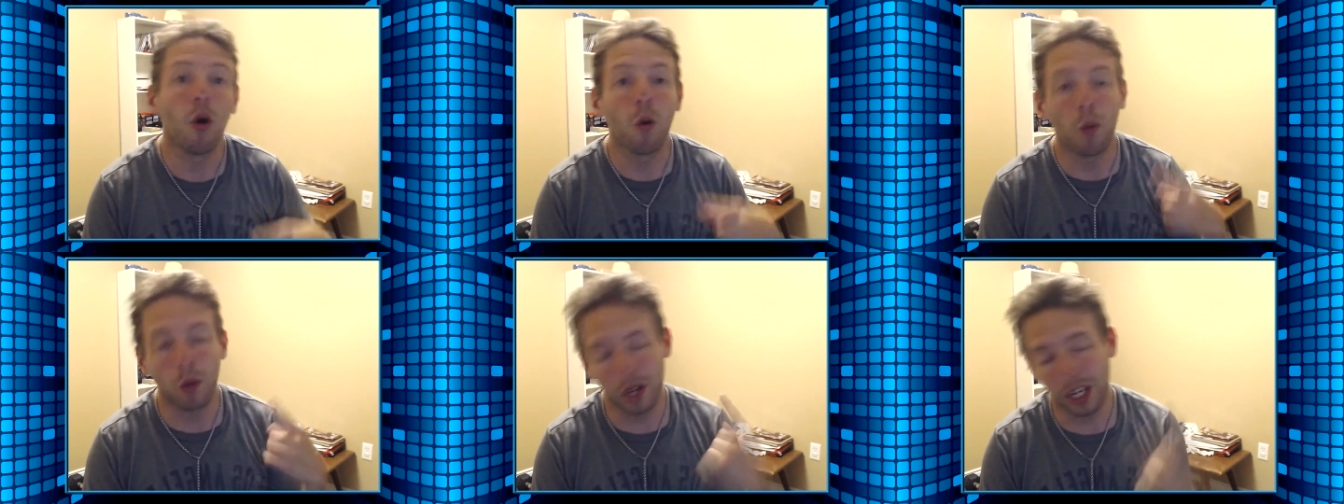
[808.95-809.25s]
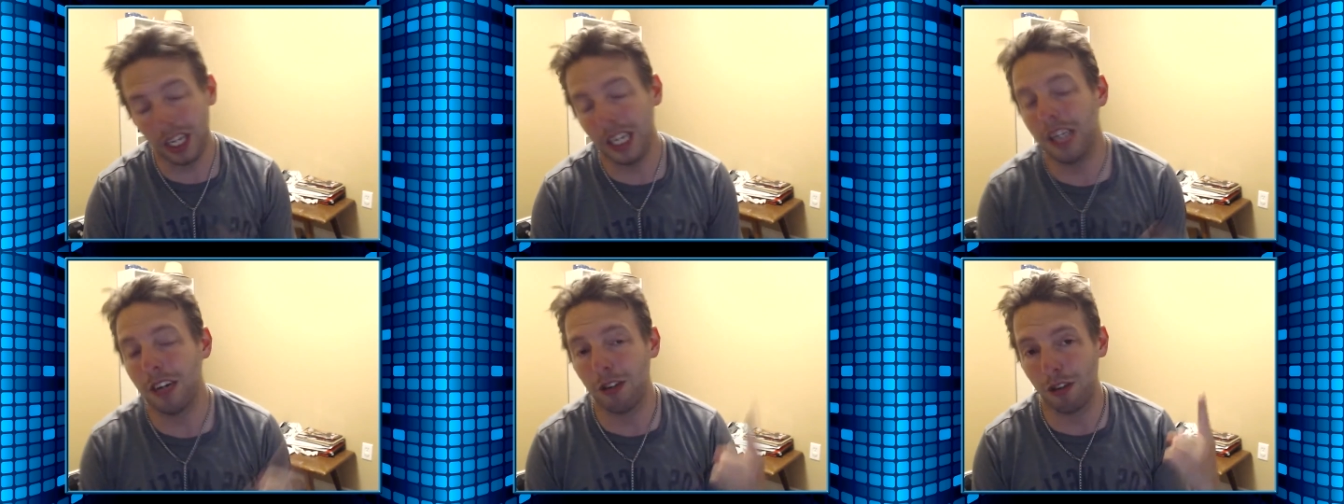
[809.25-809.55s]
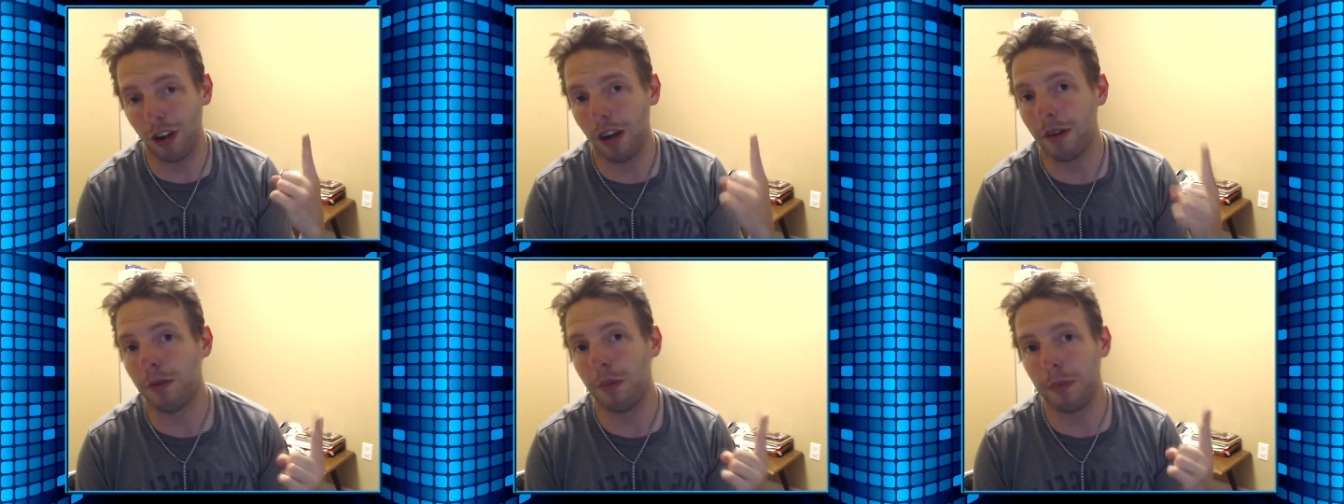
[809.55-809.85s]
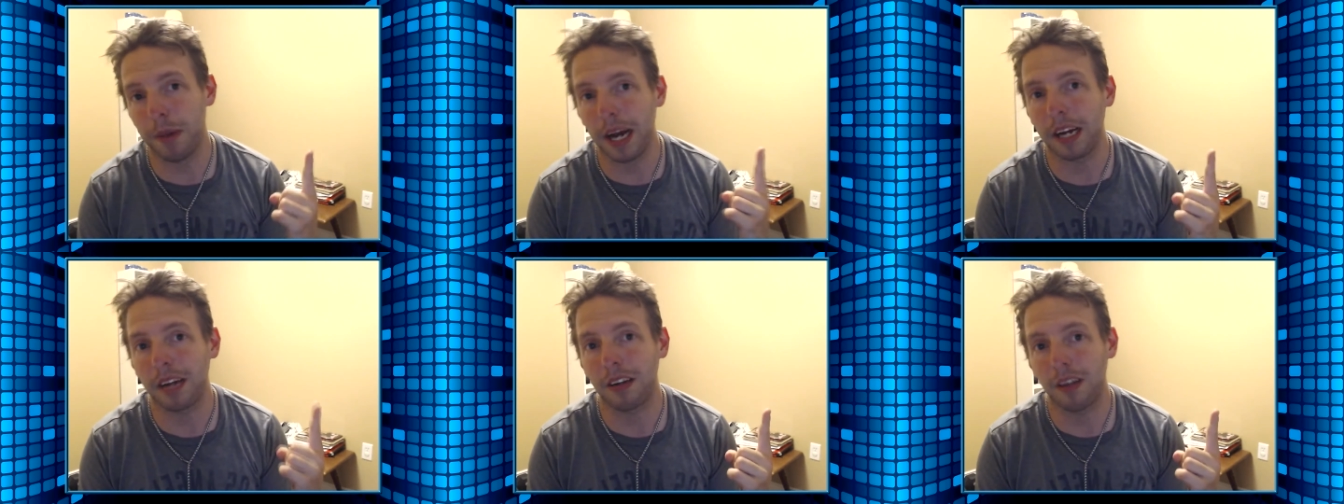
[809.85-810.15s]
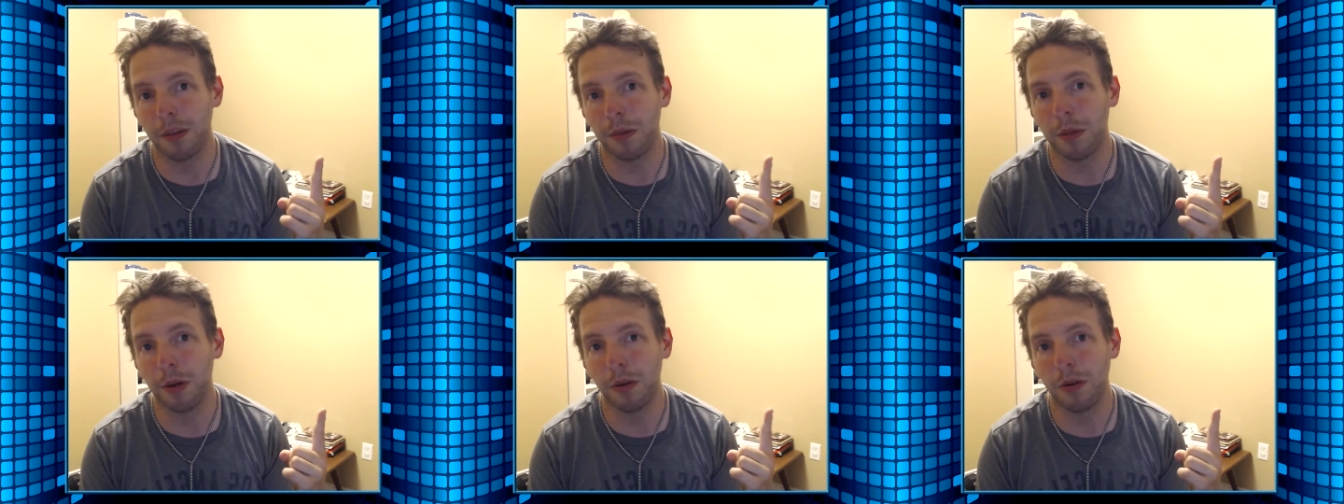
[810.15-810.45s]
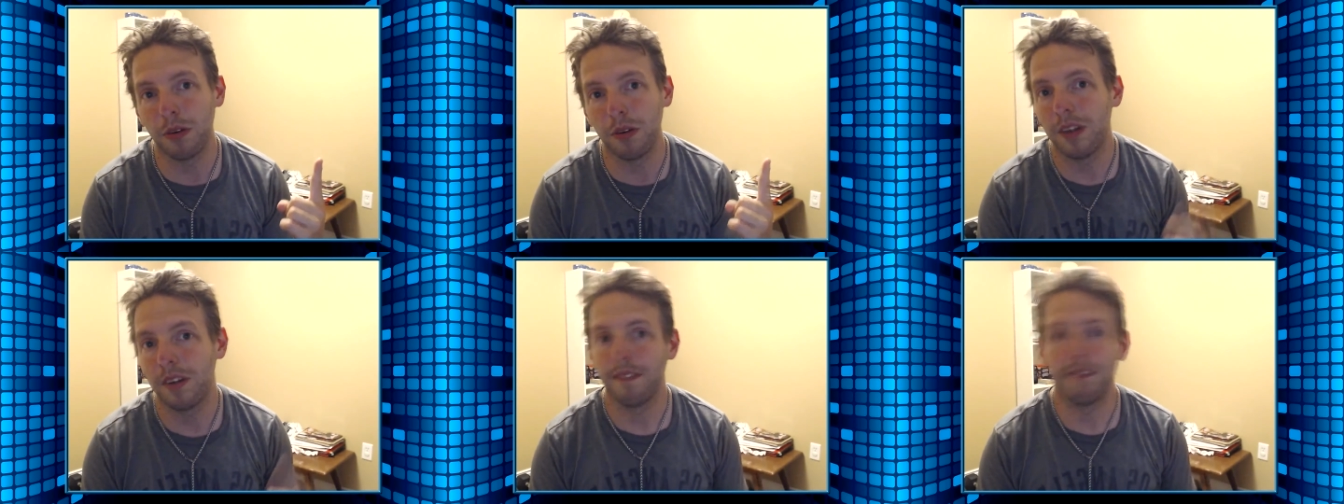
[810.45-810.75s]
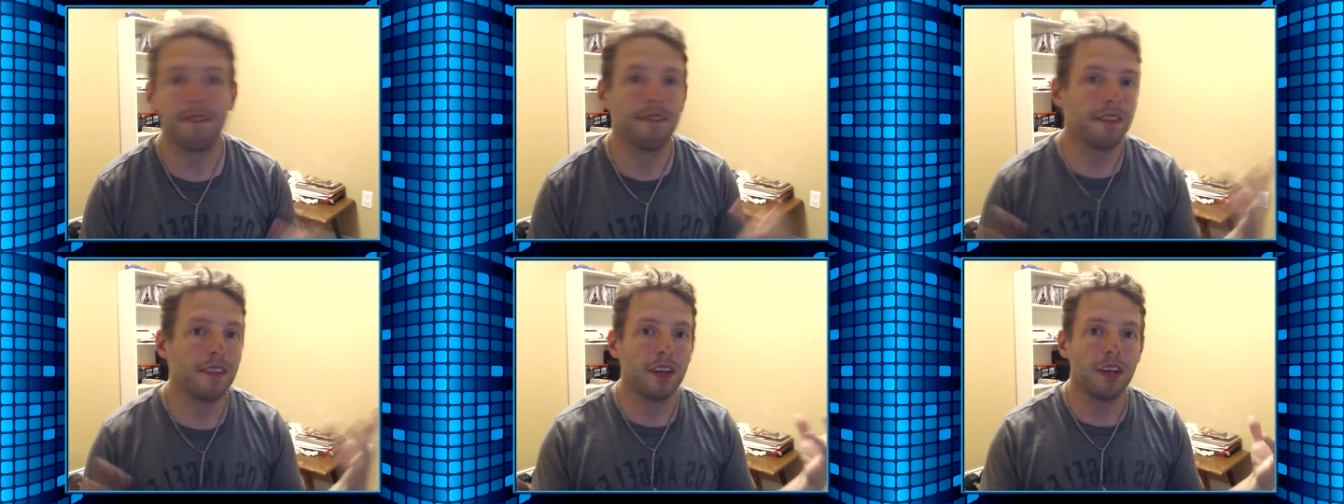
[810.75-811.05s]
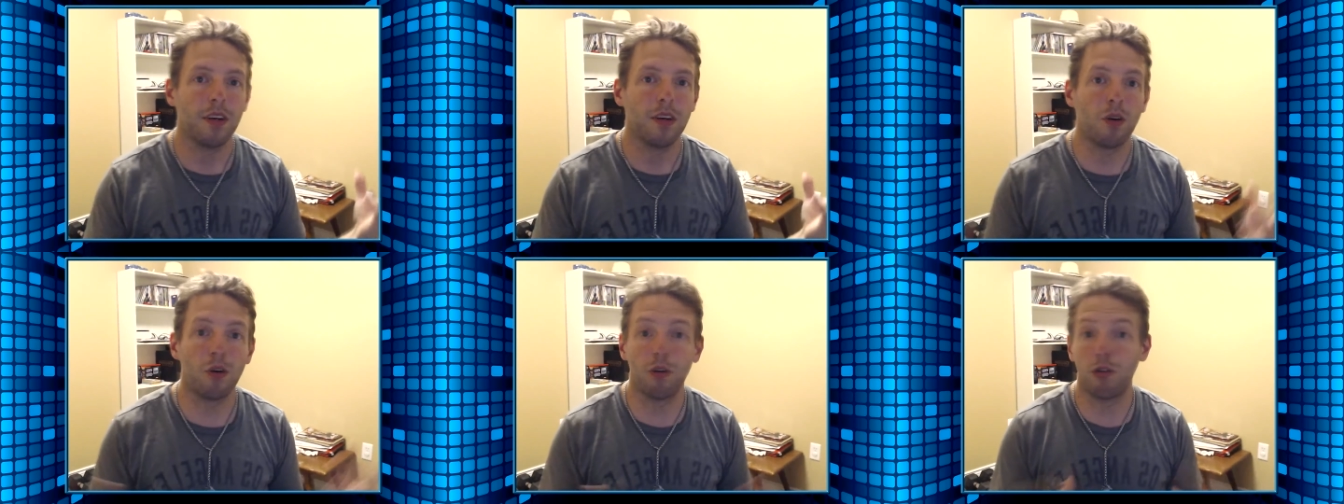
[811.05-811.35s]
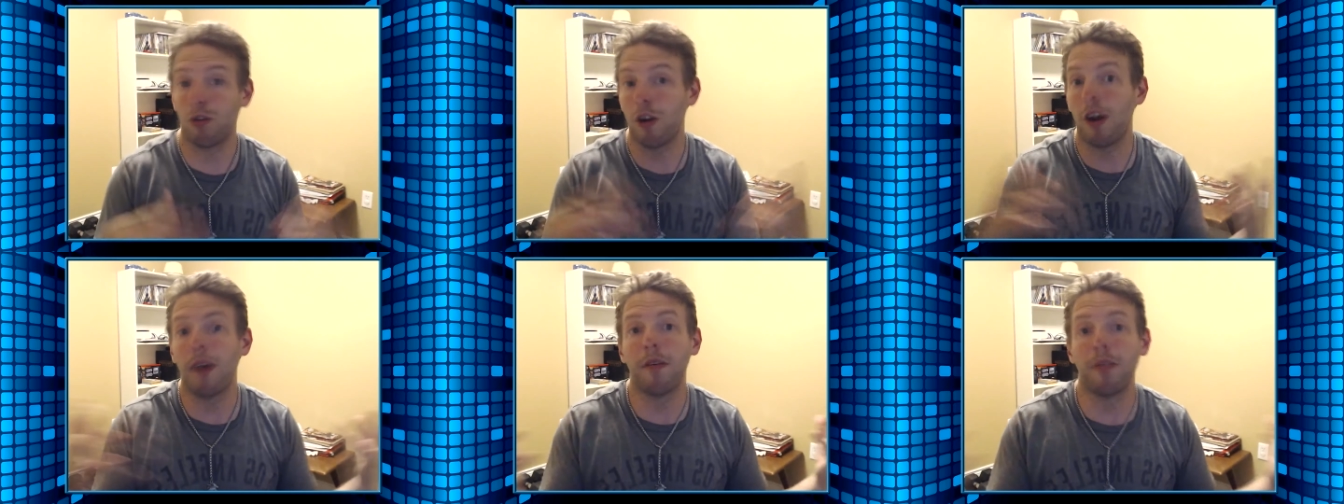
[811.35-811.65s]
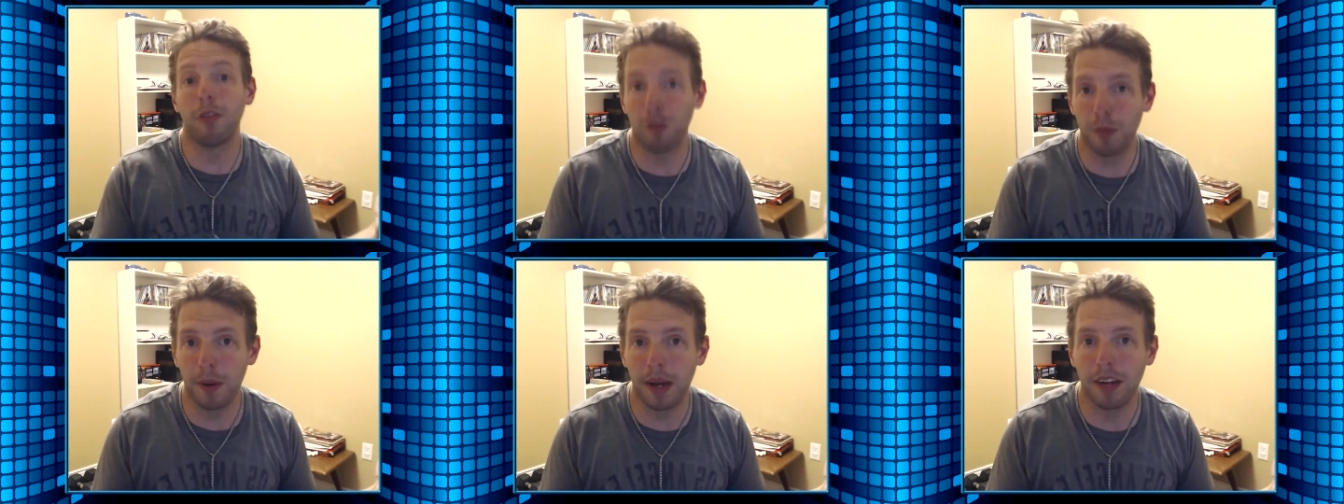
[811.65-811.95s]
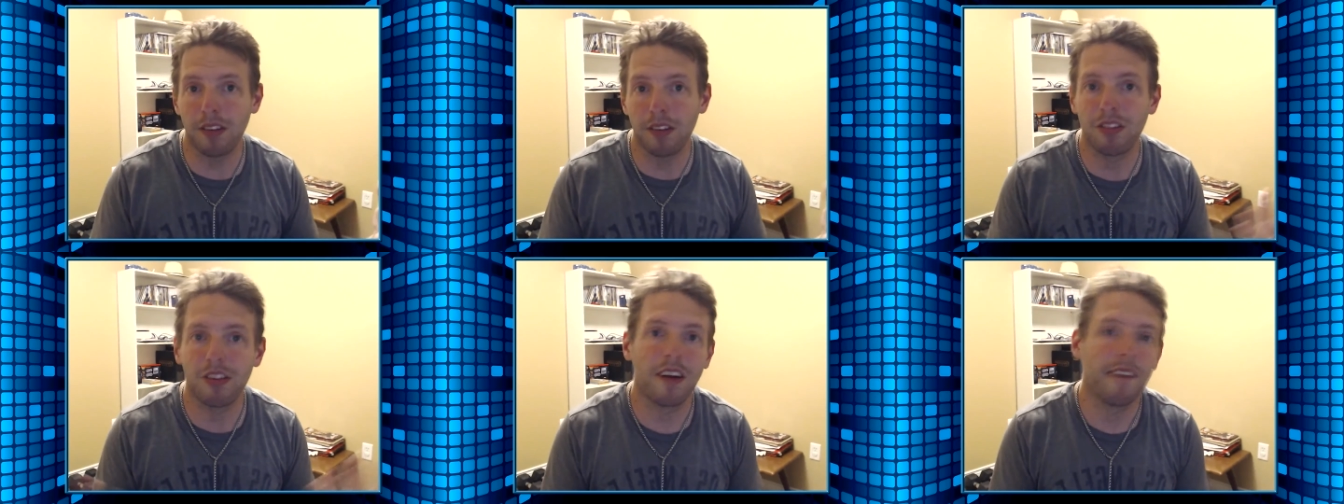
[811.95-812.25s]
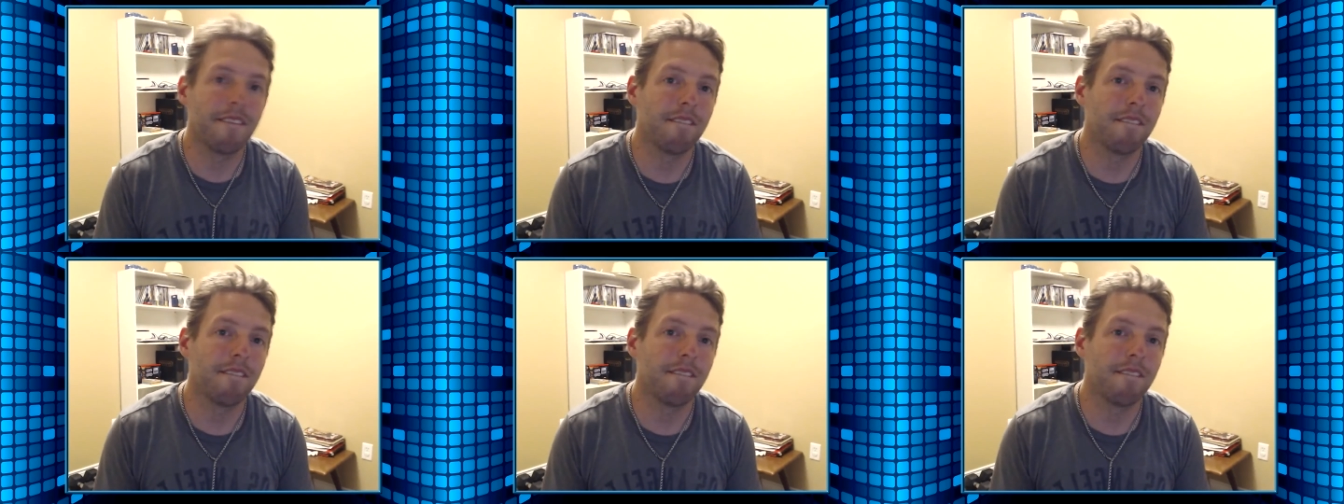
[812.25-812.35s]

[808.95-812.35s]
where he can travel back to the moon or travel to space.